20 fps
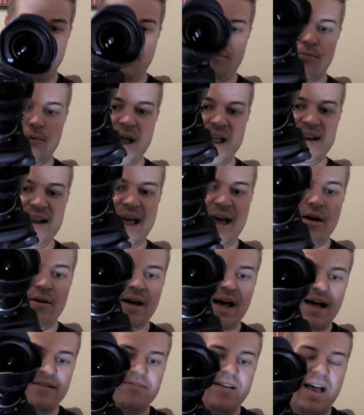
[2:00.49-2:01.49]
Right now,
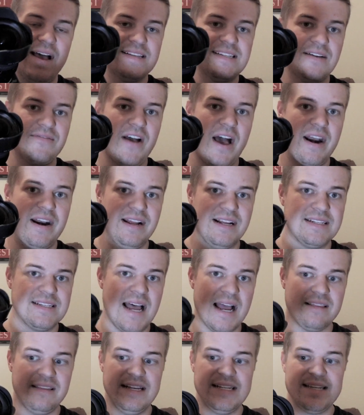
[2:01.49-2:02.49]
as I've got it
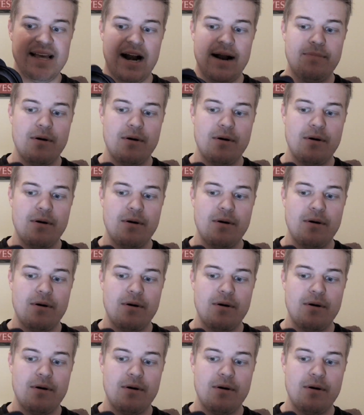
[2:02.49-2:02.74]
exactly set